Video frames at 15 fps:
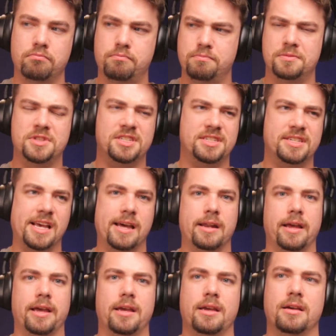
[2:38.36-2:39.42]
set
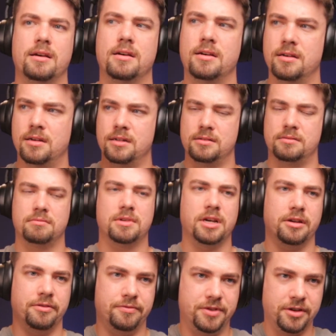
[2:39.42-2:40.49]
a, uh, a
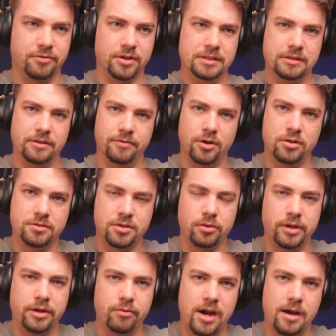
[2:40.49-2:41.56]
kind of difference of
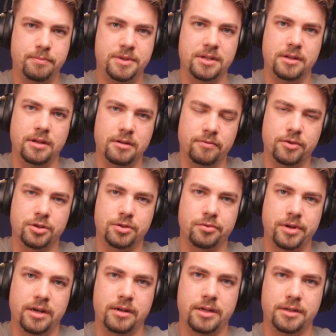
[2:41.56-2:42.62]
totally wrapped in virtual
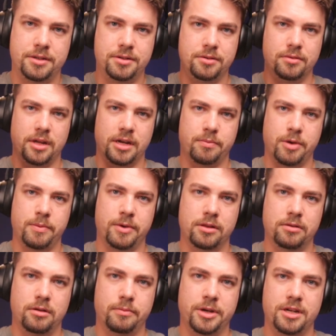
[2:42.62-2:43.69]
reality to like maybe a
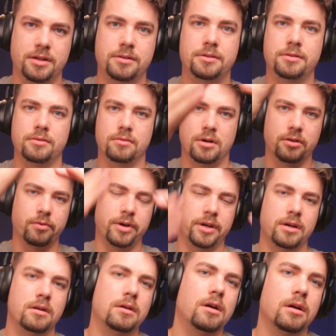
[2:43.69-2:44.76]
little bit to all the way
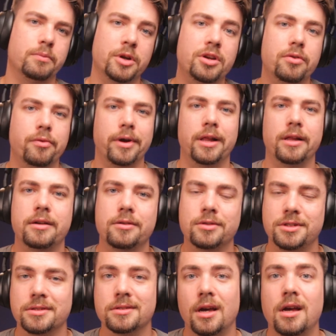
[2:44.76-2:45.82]
augmented reality, which
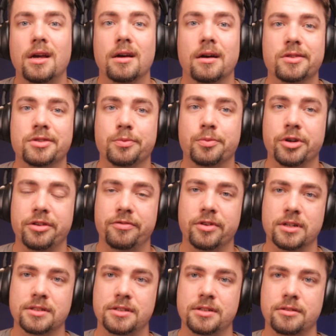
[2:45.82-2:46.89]
is also pretty
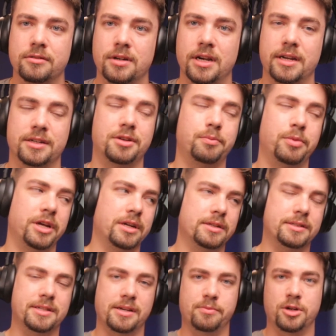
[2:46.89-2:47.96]
fun too. I actually played a
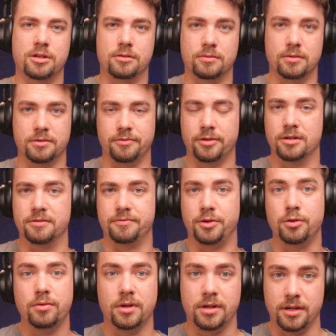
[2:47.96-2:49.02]
demo of
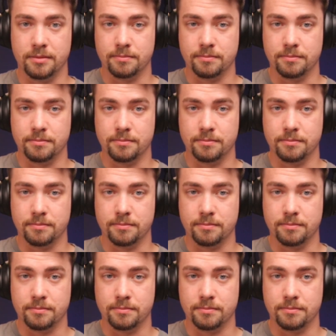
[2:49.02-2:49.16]
Unity